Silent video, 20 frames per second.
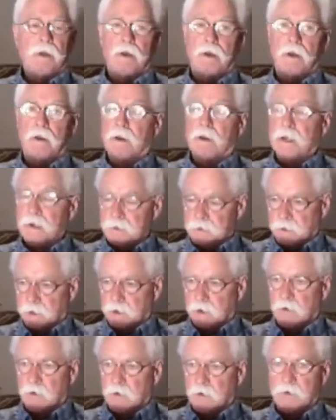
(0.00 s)

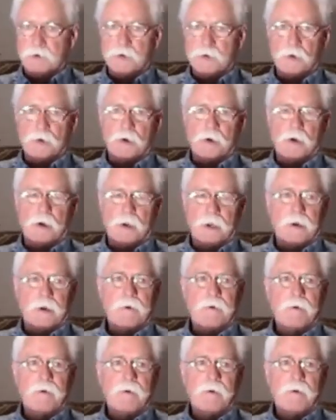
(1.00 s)
links there that you can
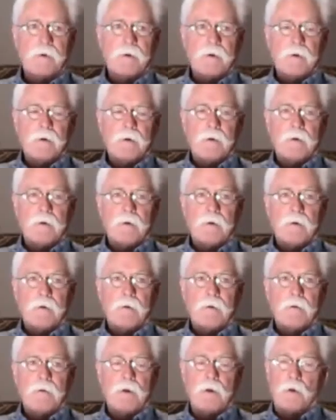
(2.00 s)
click.
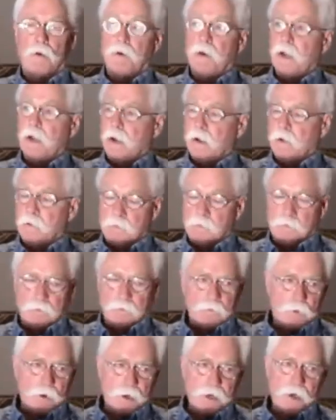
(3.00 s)
You know,
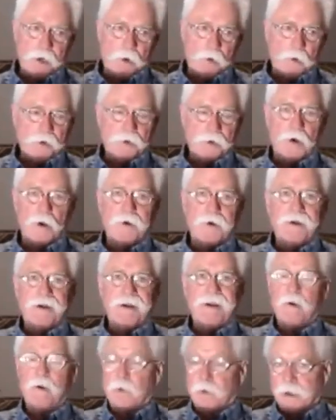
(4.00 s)
Dan Radio is
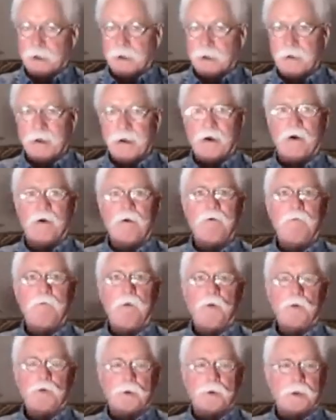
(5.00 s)
on internet
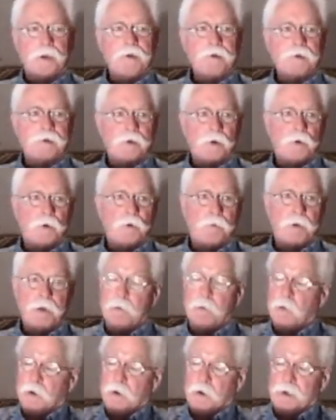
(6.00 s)
now mostly, and
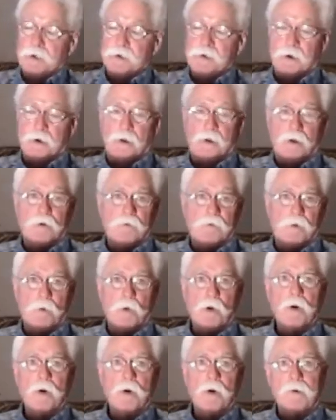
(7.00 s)
so people can listen all
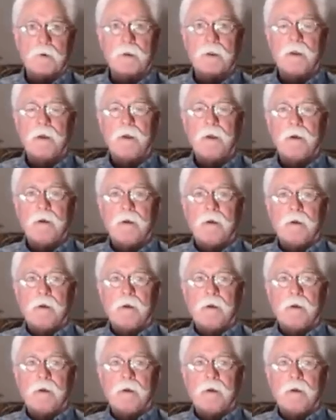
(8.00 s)
over the world.